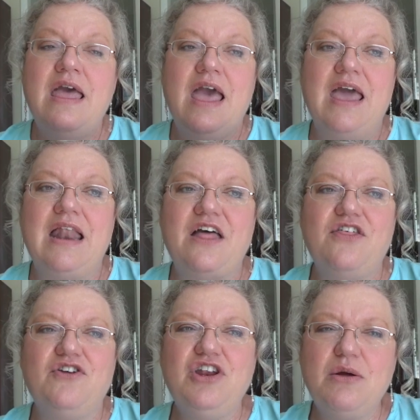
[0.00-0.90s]
And I
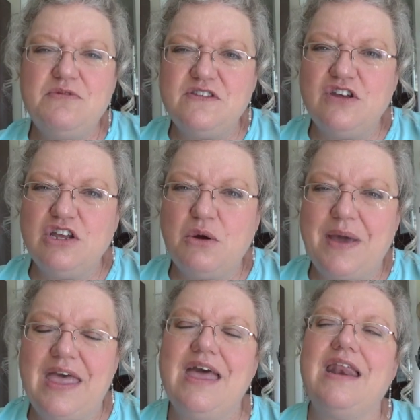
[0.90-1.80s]
thought, I'm just going to go
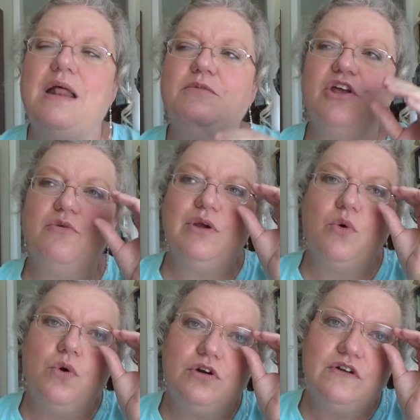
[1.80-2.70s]
ahead and I'm going to
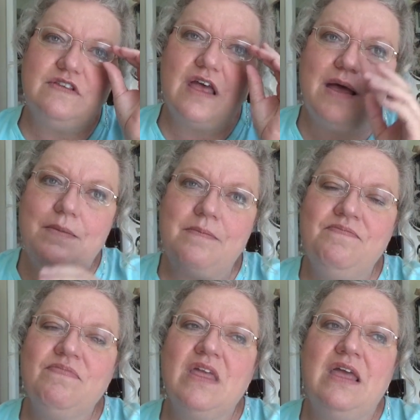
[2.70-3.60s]
reorder some
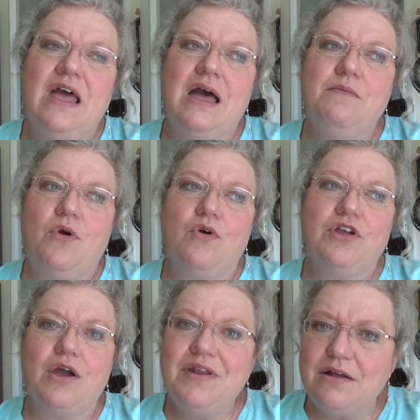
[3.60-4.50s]
or
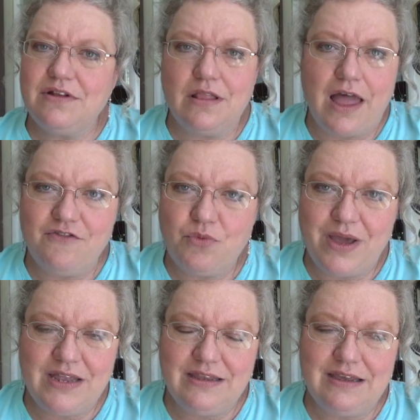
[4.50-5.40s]
go down to
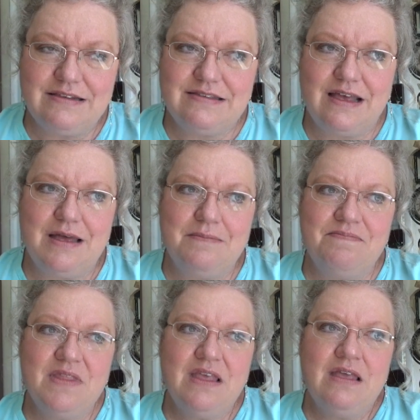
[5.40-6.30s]
Lifeway and get
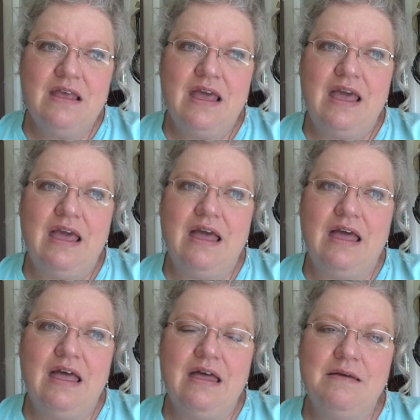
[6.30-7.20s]
some.
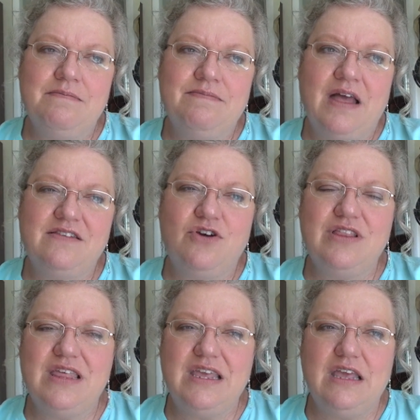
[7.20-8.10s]
I
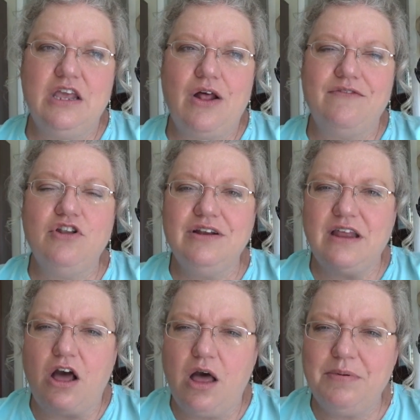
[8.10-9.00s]
started thinking, I've looked
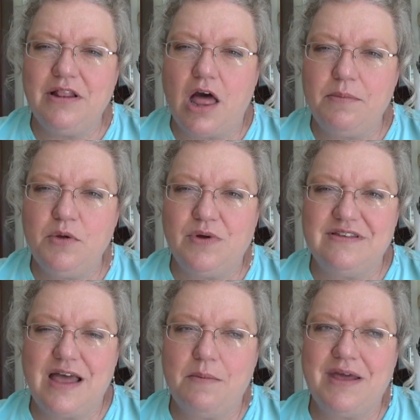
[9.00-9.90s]
at Hobby Lobby one
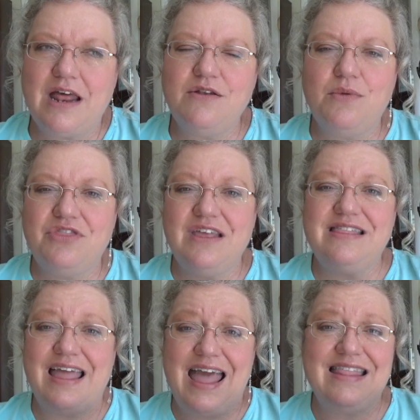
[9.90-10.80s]
time and I don't think
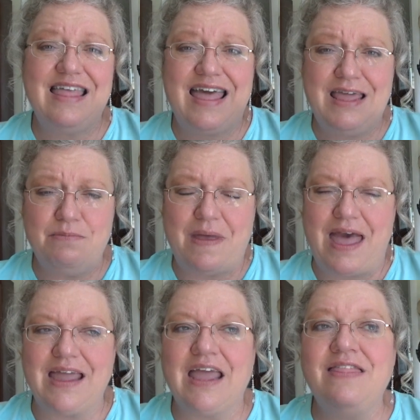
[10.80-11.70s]
they had the
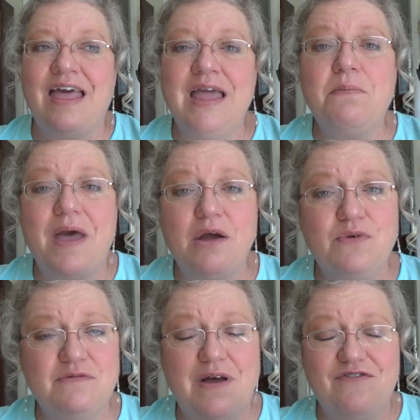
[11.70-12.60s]
8-pack. And the 8-pack
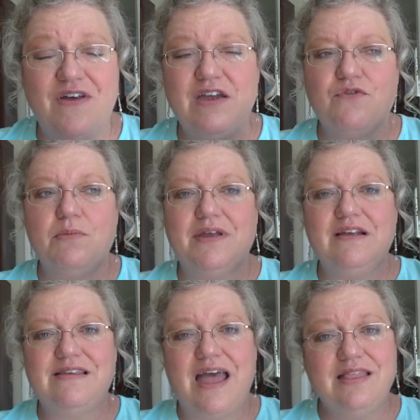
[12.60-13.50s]
was my favorite
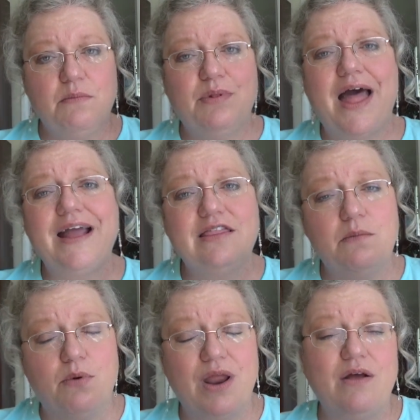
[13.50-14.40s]
because it had the black, the
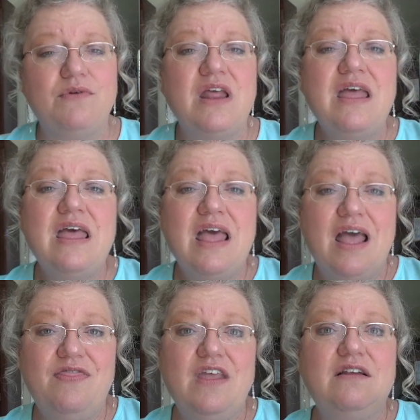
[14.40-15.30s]
brown,
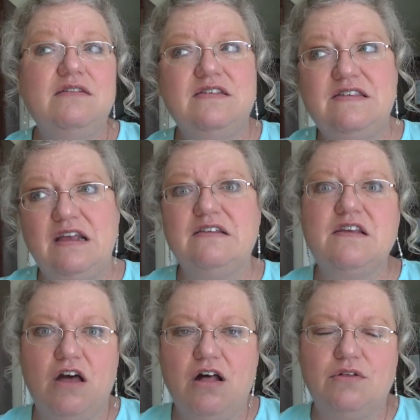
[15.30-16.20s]
and then 6
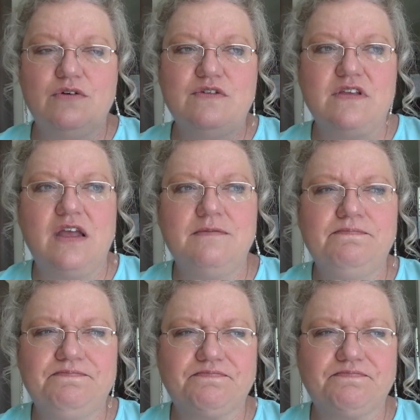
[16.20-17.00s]
colors. And